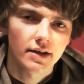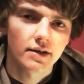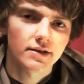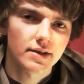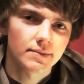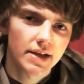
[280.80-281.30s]

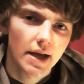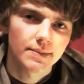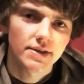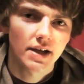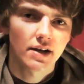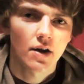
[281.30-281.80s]
Sometimes
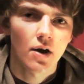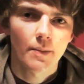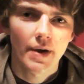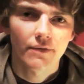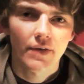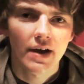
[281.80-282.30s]
getting home
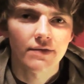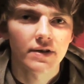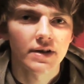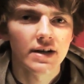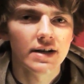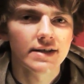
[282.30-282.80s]
at
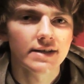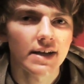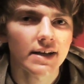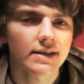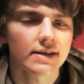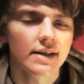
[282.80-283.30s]
5:30 to
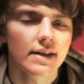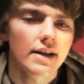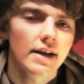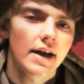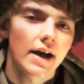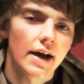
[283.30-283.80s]
6.
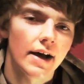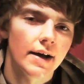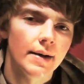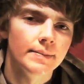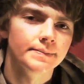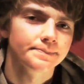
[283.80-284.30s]

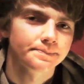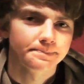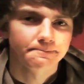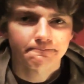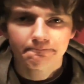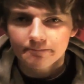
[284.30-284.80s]

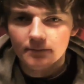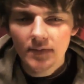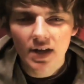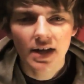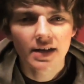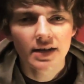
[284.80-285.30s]

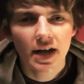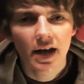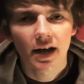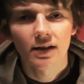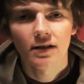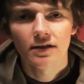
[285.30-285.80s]
And yeah,
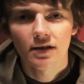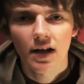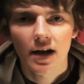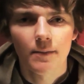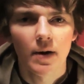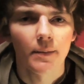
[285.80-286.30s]
I learned a lot
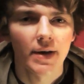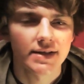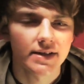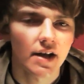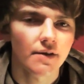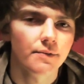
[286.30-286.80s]
about
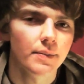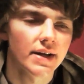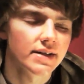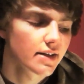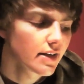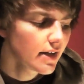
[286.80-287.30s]
myself,
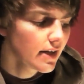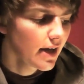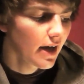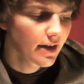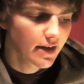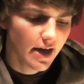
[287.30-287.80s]
but
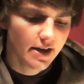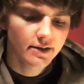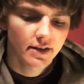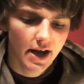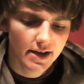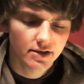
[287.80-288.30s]
again,
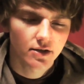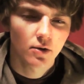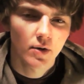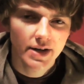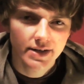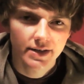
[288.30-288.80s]
had to
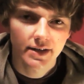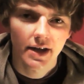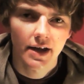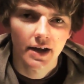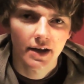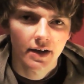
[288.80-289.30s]
quit.
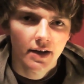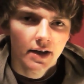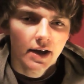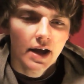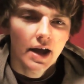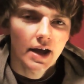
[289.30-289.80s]

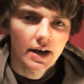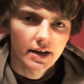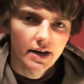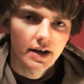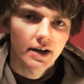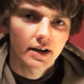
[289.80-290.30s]
And
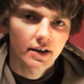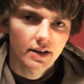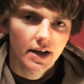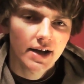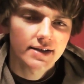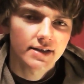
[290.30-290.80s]

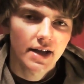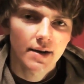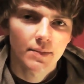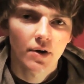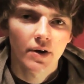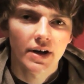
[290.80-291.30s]
like I said, I'm
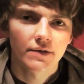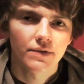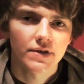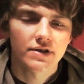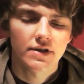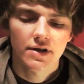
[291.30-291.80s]
going in for
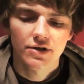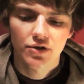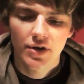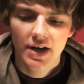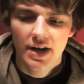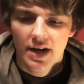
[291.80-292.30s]

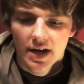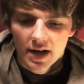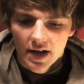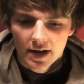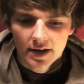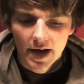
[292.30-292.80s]
surgery.
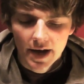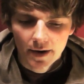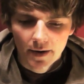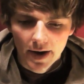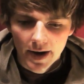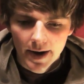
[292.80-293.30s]

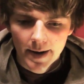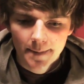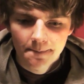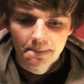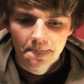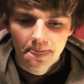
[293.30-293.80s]

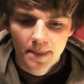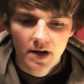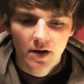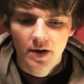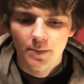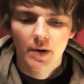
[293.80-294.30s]
Now,
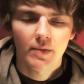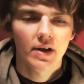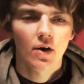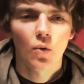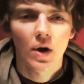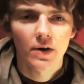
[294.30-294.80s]
you're probably
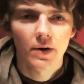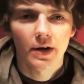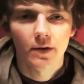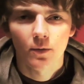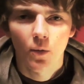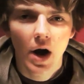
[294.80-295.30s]
all
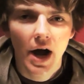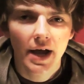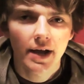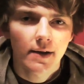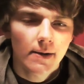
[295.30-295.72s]
wondering why.